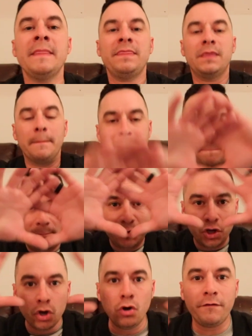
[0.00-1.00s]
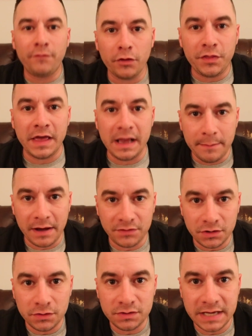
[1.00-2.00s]
The beautiful thing about
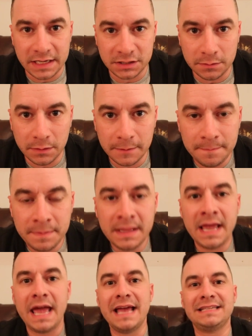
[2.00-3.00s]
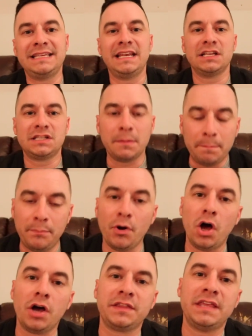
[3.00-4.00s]
the New Testament is it is a
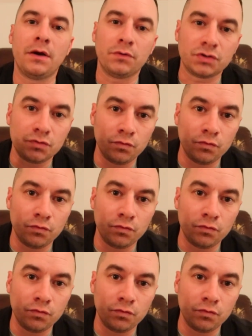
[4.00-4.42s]
book that was